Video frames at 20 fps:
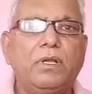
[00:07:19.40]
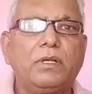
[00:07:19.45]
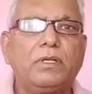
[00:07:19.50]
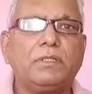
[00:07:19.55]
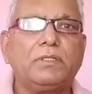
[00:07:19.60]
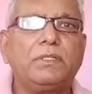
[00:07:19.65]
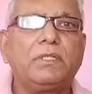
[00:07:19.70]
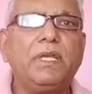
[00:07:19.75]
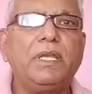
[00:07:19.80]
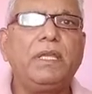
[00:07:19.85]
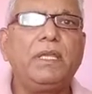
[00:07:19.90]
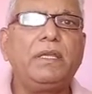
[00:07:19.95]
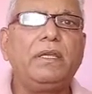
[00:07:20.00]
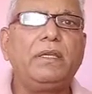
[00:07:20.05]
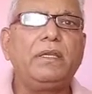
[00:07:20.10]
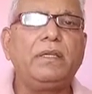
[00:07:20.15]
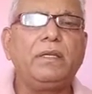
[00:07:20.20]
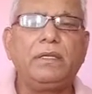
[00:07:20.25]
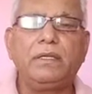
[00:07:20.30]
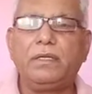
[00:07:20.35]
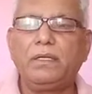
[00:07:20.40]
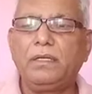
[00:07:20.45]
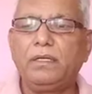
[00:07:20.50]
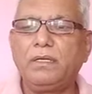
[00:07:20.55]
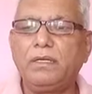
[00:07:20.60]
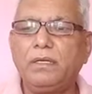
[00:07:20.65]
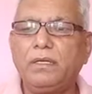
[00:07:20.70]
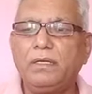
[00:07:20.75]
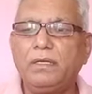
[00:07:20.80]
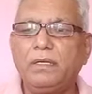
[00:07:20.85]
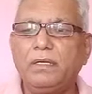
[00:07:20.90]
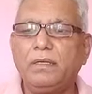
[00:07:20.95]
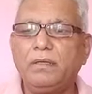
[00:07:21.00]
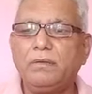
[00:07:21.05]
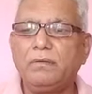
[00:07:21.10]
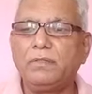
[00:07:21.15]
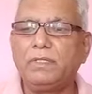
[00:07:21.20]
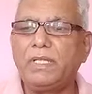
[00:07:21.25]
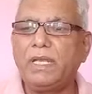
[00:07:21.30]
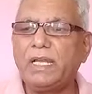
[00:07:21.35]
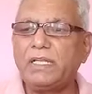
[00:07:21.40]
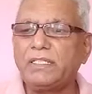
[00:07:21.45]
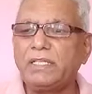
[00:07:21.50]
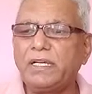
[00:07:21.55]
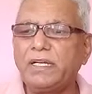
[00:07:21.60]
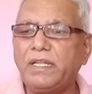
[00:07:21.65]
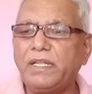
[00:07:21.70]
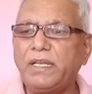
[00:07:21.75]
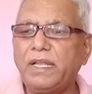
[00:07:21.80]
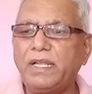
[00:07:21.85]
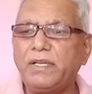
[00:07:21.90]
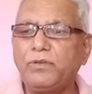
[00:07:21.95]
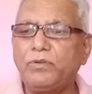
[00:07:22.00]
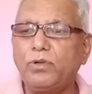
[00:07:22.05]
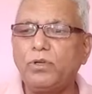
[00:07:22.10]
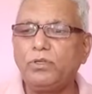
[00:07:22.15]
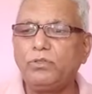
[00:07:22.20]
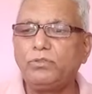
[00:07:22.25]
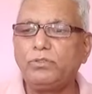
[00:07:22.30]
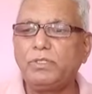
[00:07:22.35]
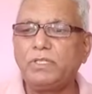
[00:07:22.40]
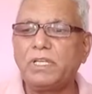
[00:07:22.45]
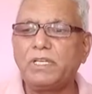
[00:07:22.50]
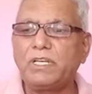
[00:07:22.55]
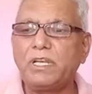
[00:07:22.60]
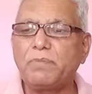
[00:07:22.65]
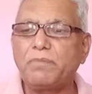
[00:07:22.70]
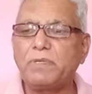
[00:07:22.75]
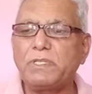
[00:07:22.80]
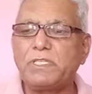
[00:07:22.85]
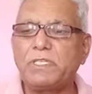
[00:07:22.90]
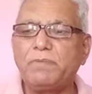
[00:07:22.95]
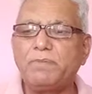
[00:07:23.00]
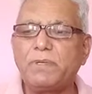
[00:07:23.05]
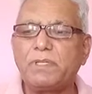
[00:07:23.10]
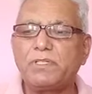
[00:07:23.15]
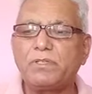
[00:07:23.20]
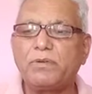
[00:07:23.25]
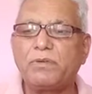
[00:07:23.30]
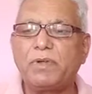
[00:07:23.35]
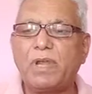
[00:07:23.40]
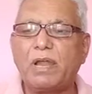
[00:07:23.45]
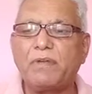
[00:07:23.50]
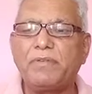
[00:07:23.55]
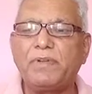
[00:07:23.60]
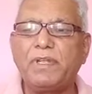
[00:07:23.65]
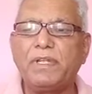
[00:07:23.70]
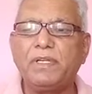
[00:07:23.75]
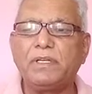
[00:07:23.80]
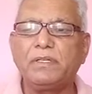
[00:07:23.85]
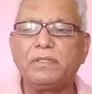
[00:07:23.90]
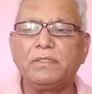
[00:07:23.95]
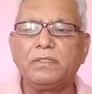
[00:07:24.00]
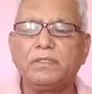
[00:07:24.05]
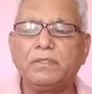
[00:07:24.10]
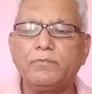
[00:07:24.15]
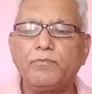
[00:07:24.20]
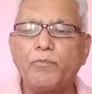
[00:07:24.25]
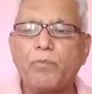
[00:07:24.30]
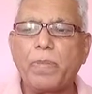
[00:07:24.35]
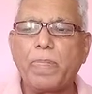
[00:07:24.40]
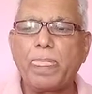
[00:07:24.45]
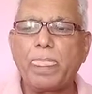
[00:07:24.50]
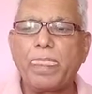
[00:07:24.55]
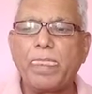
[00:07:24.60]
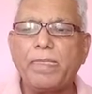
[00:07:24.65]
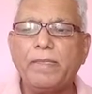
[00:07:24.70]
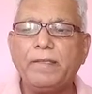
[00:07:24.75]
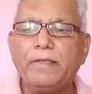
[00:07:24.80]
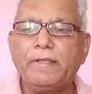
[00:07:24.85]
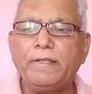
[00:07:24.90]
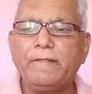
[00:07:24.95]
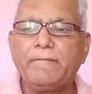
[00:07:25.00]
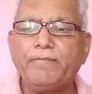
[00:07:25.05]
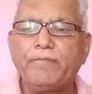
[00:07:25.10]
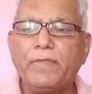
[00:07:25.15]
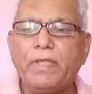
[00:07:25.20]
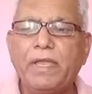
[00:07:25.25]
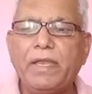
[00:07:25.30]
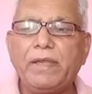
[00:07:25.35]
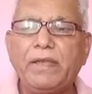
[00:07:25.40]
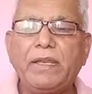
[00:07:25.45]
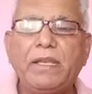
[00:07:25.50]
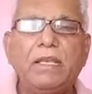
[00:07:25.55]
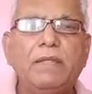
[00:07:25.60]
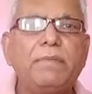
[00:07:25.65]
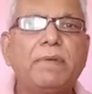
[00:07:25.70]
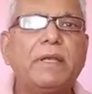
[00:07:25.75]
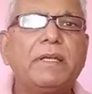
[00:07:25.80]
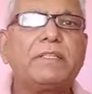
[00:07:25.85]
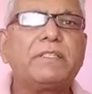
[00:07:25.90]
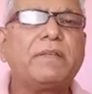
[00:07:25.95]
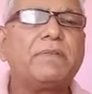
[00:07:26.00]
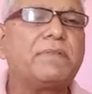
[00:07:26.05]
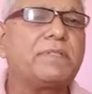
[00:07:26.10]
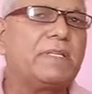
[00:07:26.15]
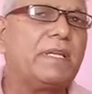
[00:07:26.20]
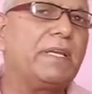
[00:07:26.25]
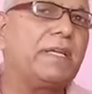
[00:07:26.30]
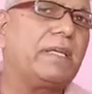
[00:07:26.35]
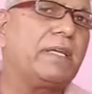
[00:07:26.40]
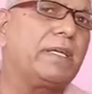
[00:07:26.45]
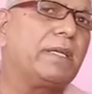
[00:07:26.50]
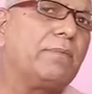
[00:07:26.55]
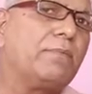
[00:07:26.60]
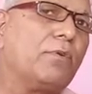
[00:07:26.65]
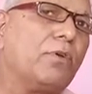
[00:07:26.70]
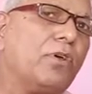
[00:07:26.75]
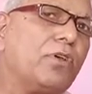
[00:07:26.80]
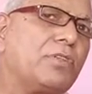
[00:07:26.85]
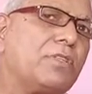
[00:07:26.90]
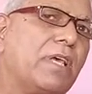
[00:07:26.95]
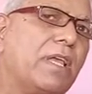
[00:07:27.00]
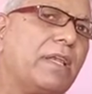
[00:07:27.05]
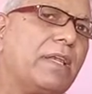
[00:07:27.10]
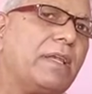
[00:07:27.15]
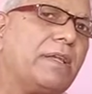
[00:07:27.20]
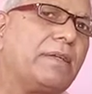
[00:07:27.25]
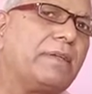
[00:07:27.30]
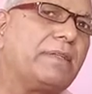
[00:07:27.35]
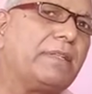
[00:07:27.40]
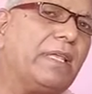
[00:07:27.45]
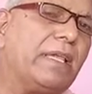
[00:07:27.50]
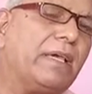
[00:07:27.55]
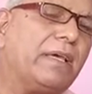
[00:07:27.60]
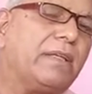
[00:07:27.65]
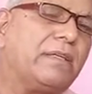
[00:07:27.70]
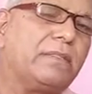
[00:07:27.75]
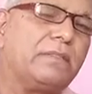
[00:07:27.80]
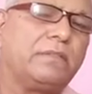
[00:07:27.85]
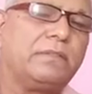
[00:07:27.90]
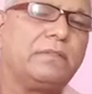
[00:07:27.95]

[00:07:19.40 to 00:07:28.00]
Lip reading: See, there are certain, I told you, general principles of drafting and relevant substantive laws are there,